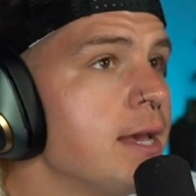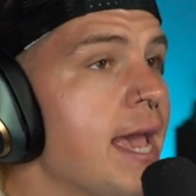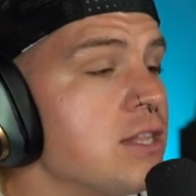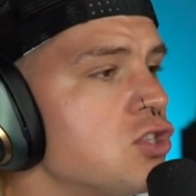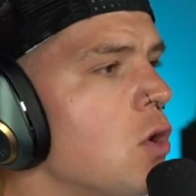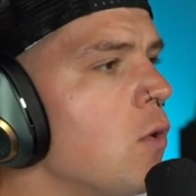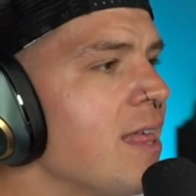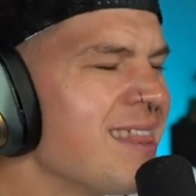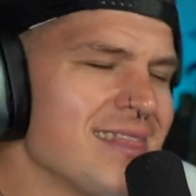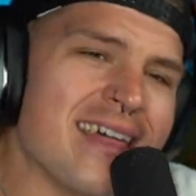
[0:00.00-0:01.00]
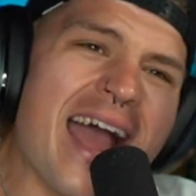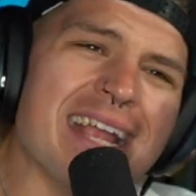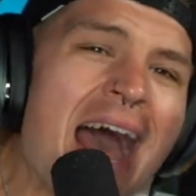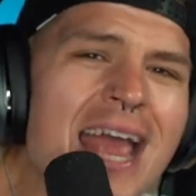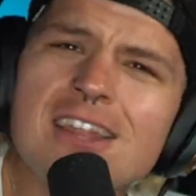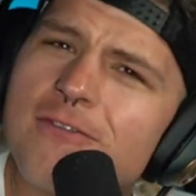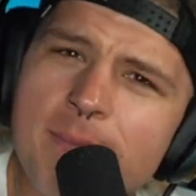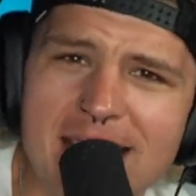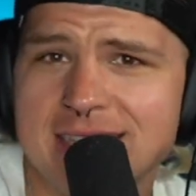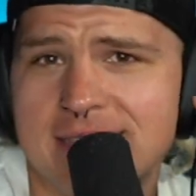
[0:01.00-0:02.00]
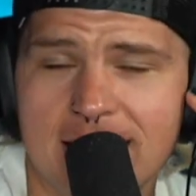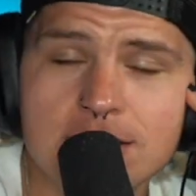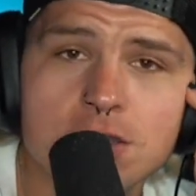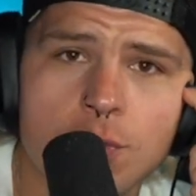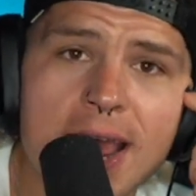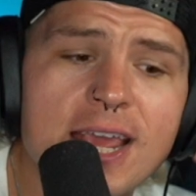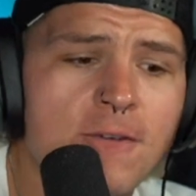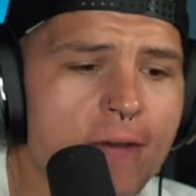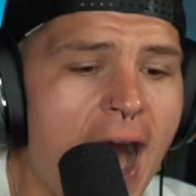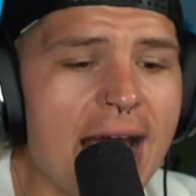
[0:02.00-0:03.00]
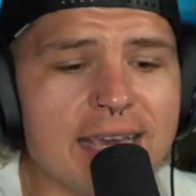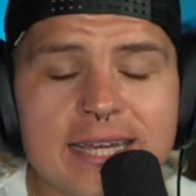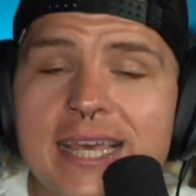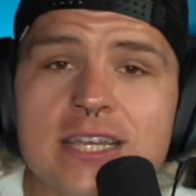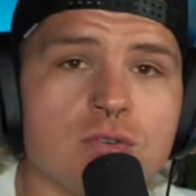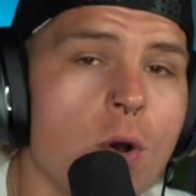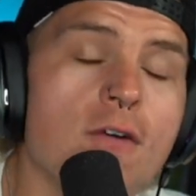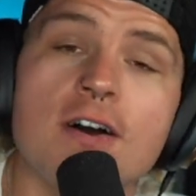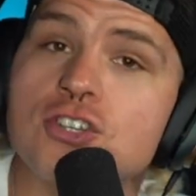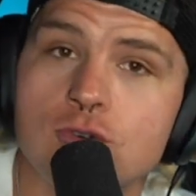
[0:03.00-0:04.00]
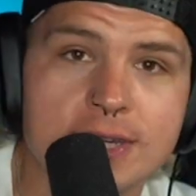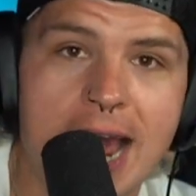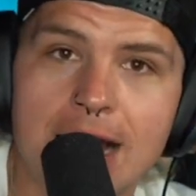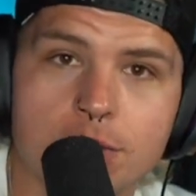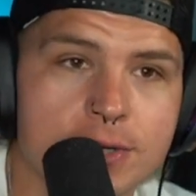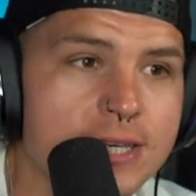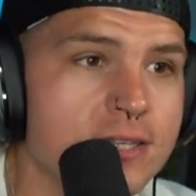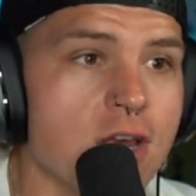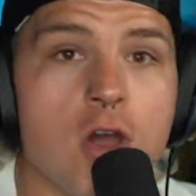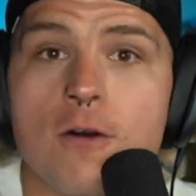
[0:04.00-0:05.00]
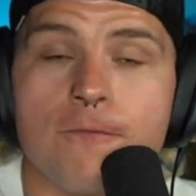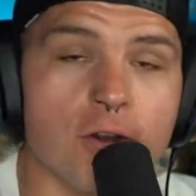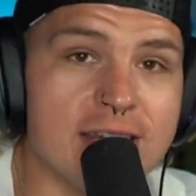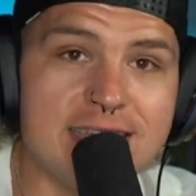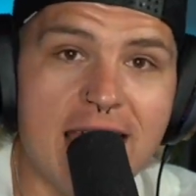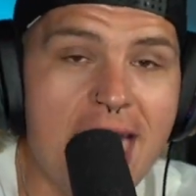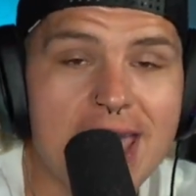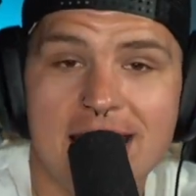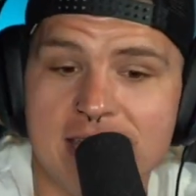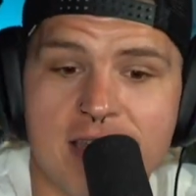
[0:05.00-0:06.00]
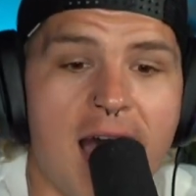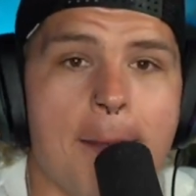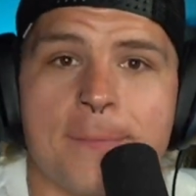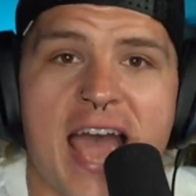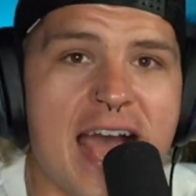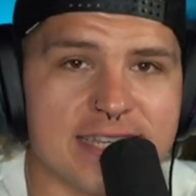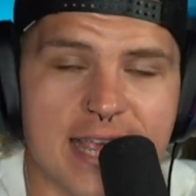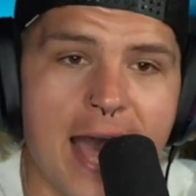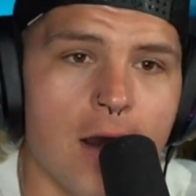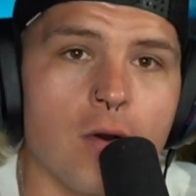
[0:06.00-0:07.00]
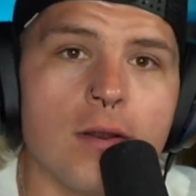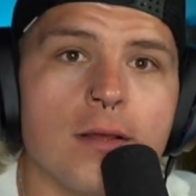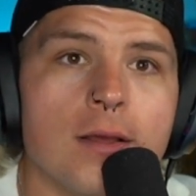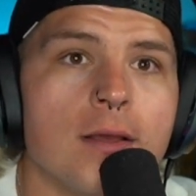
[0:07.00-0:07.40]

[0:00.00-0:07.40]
And so that kind of makes sense, right? If I can eat 1,200 calories for a day and not pass out,